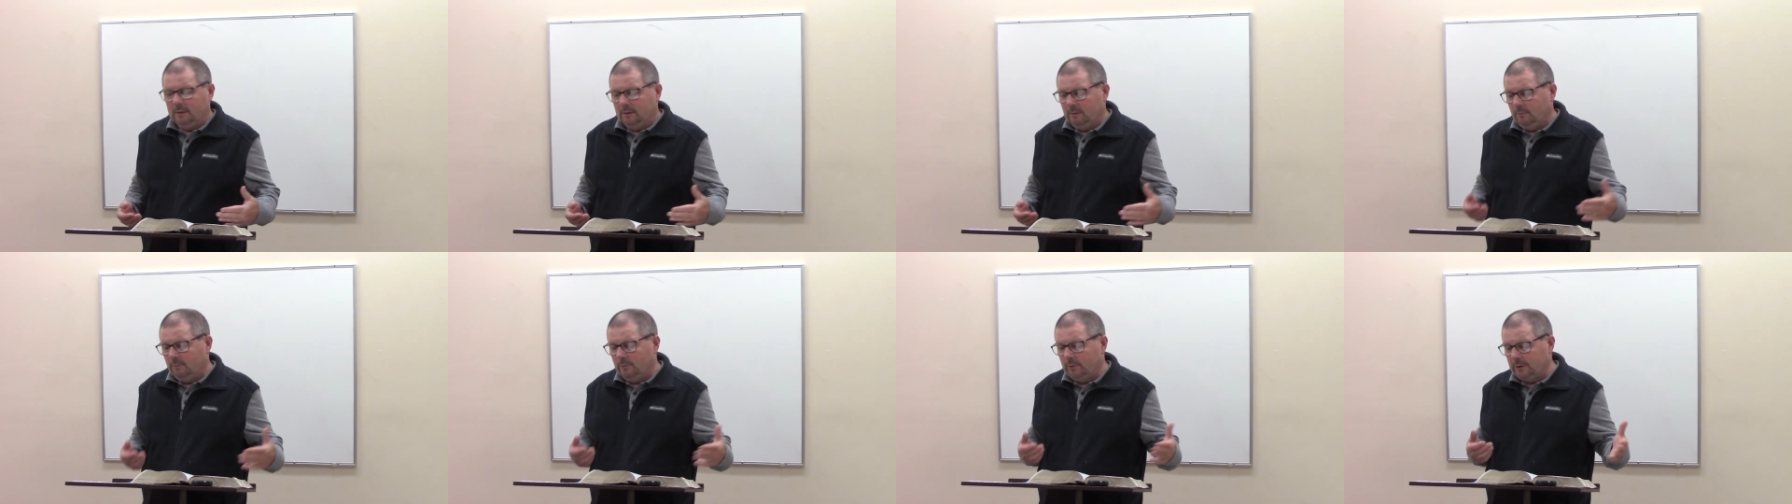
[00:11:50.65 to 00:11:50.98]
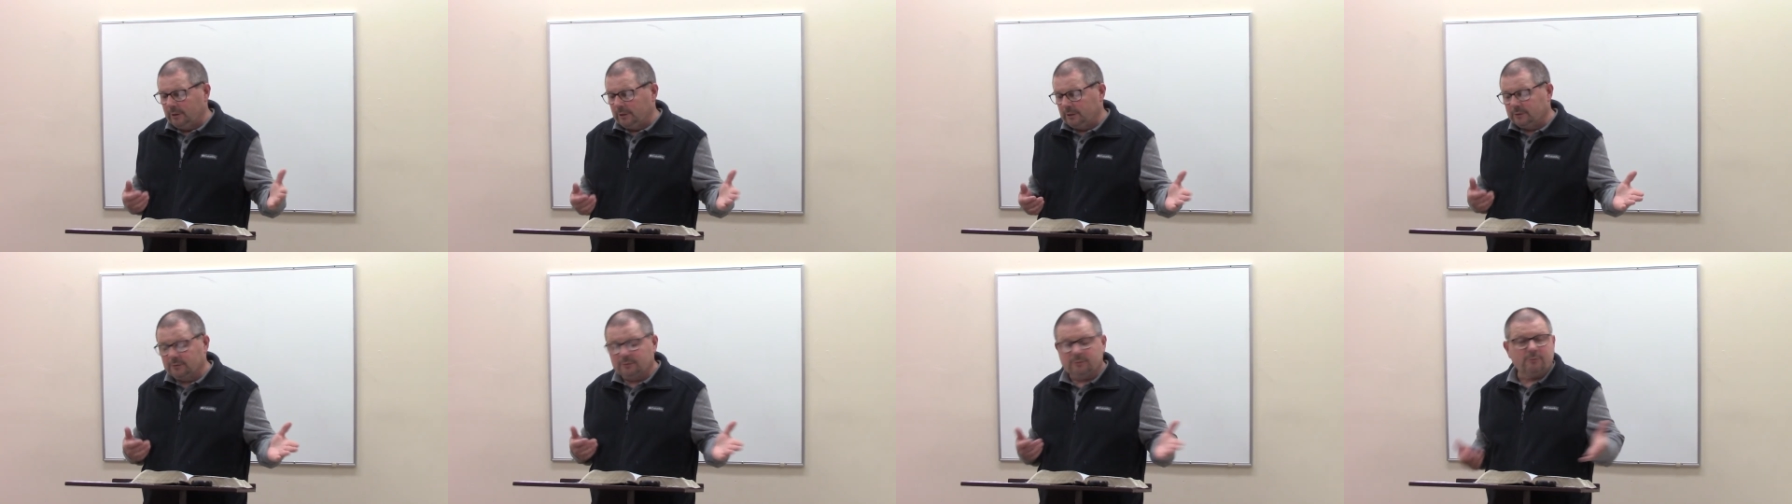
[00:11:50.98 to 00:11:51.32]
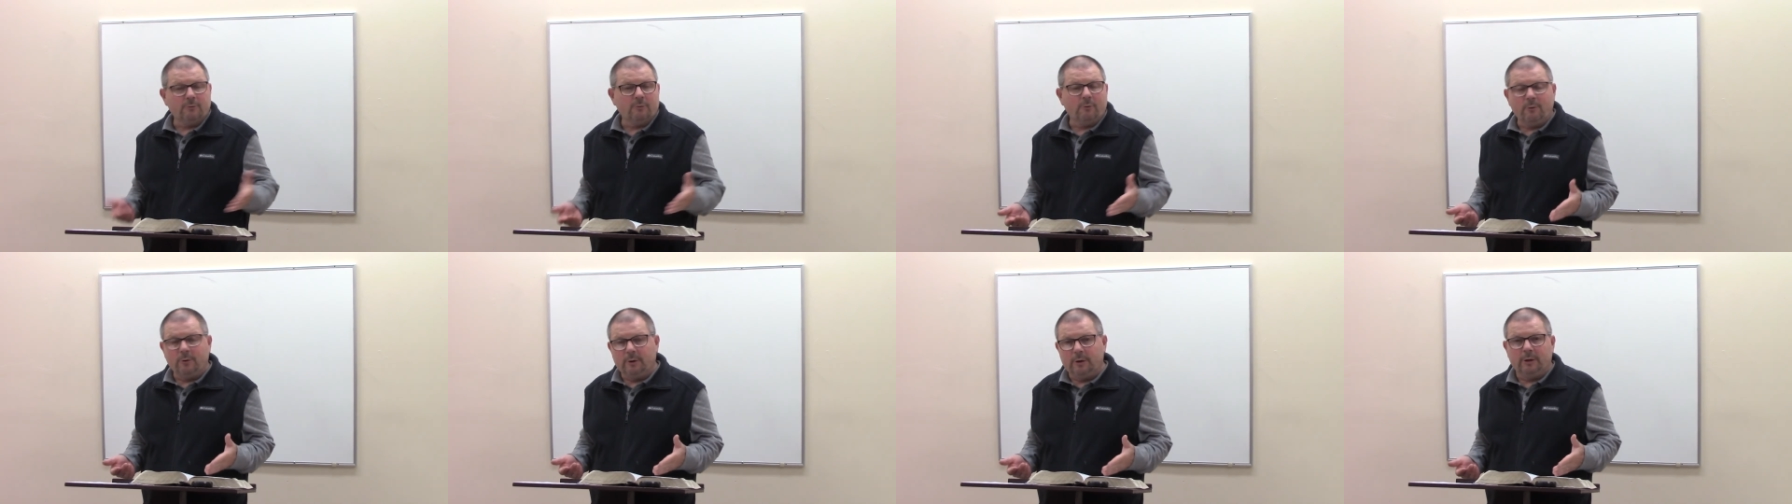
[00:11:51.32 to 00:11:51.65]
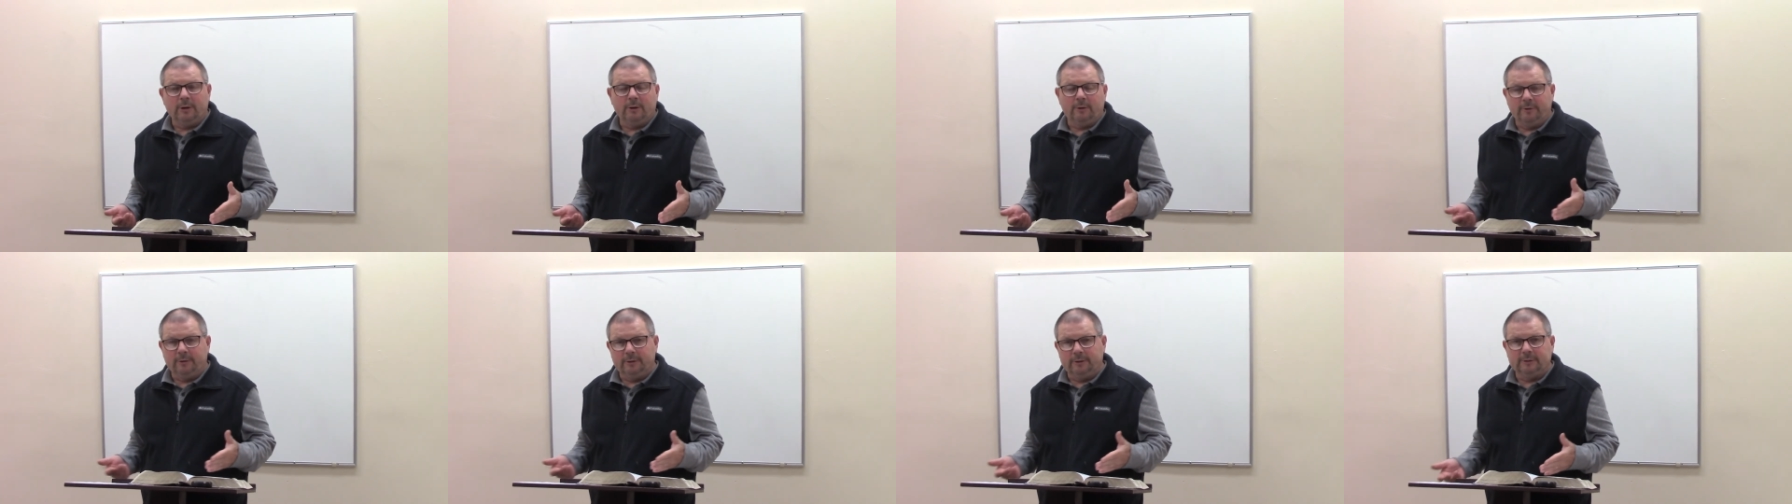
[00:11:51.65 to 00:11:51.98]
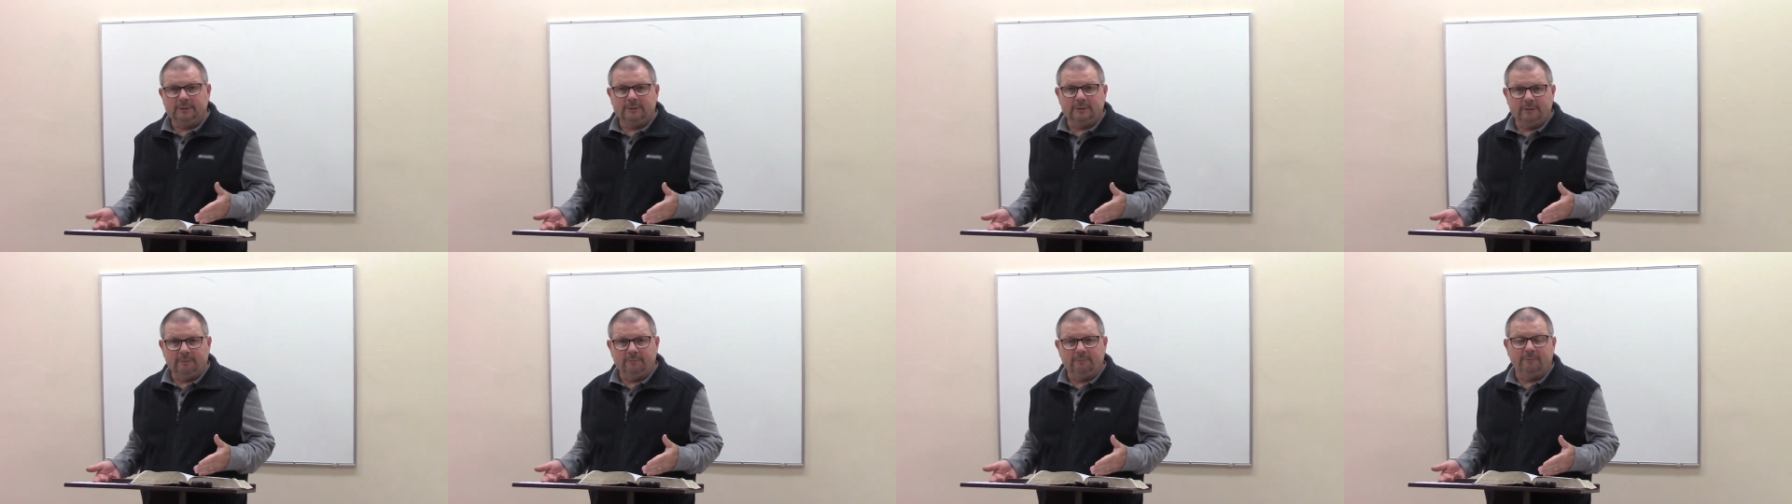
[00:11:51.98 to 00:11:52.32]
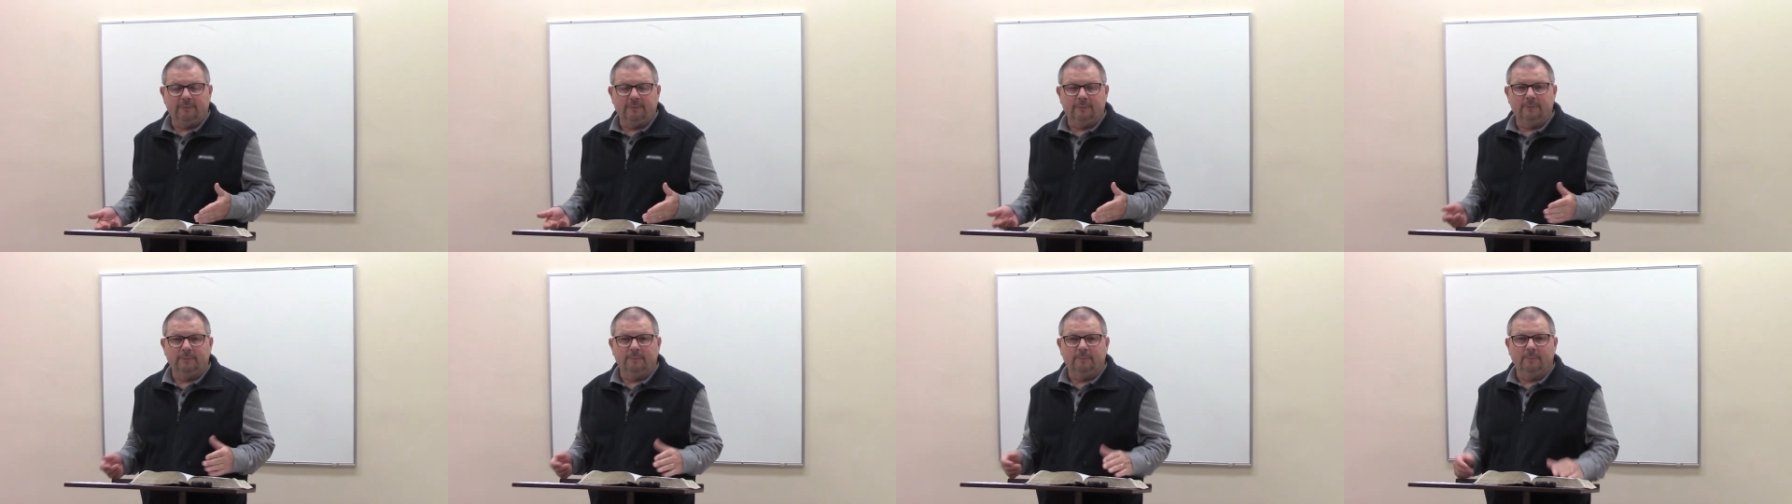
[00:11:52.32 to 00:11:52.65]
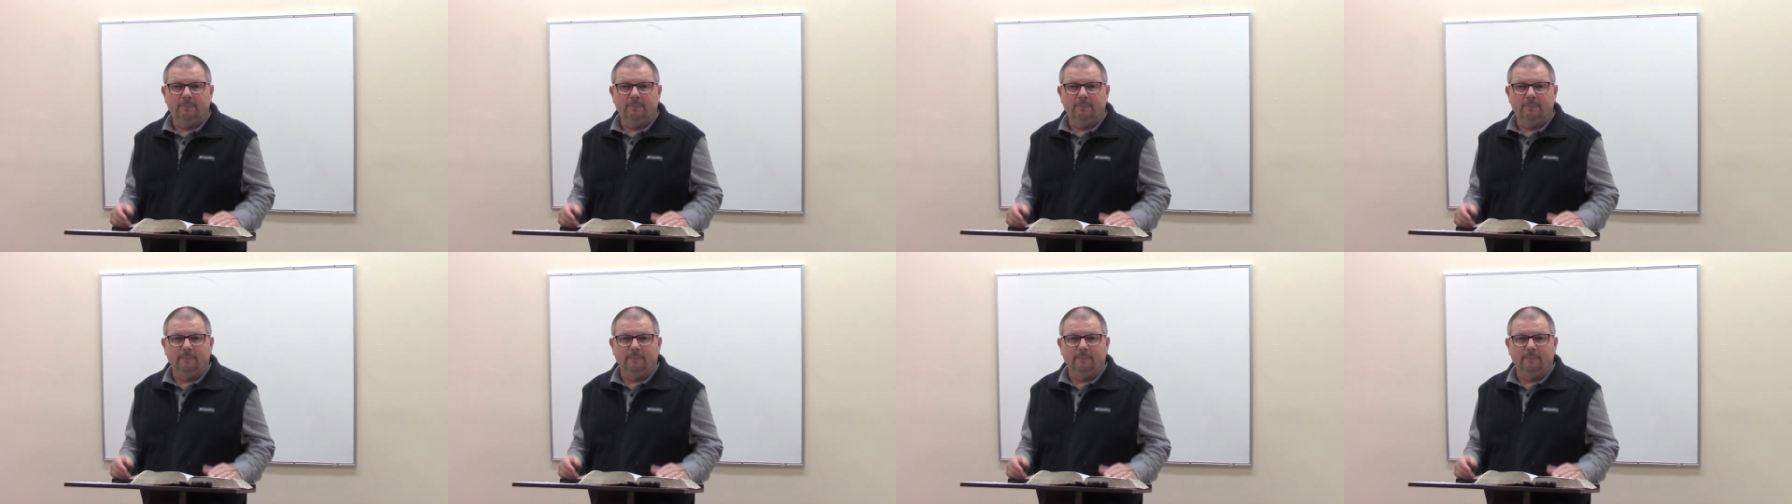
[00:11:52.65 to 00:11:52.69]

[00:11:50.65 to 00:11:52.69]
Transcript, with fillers: we're extraordinarily sinful.